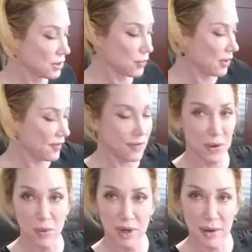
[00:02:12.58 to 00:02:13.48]

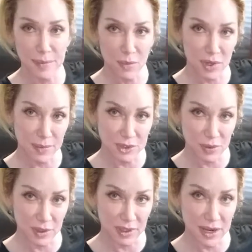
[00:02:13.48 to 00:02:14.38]
refill what I'm
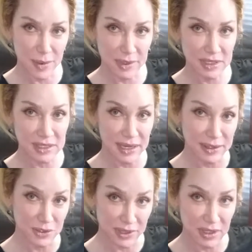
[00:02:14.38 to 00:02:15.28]
doing now, because I
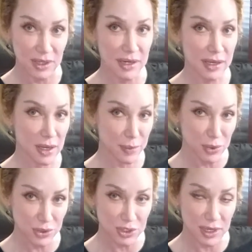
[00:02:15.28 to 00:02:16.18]
drink a lot of
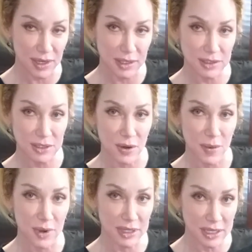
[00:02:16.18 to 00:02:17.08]
kombucha, and so I
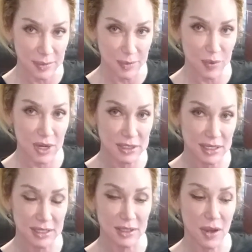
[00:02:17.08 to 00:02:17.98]
want to keep the
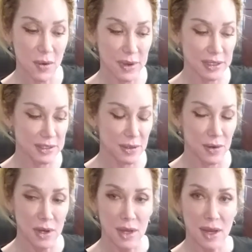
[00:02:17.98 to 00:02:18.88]
process going.
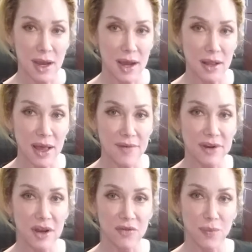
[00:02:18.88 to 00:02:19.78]
So I'll have
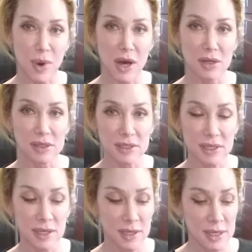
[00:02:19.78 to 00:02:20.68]
enough bottles
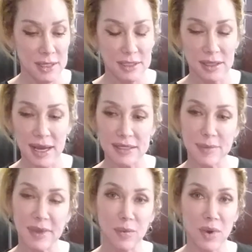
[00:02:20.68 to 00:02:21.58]
to last
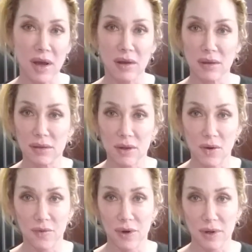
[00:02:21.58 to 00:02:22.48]
me well
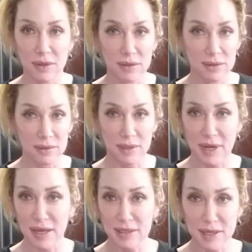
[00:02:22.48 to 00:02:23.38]
over the
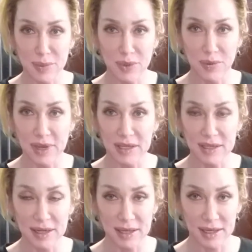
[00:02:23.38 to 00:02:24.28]
next couple of weeks,
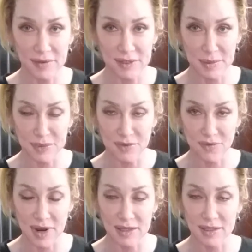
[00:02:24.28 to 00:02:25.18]
and I can give some to
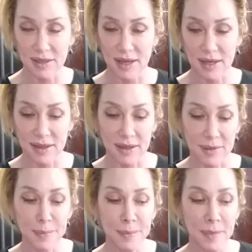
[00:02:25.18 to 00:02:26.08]
friends and that kind of thing.